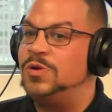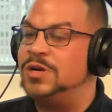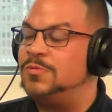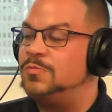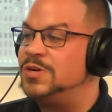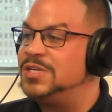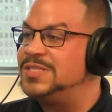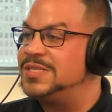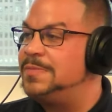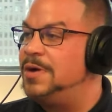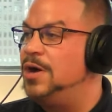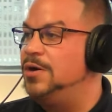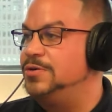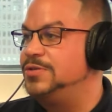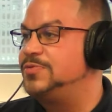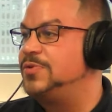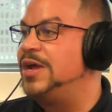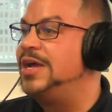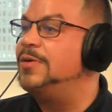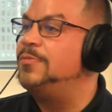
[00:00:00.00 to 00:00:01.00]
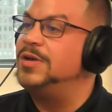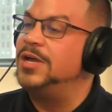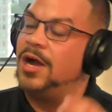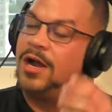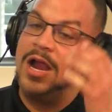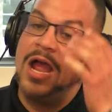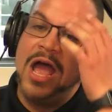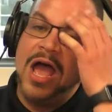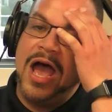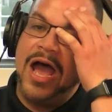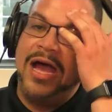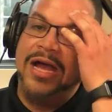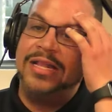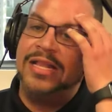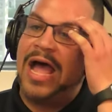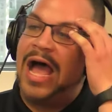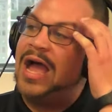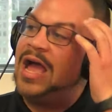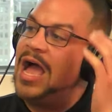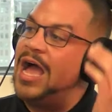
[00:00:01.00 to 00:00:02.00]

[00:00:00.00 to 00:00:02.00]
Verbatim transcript: We're, we're some hoes, right? We are. And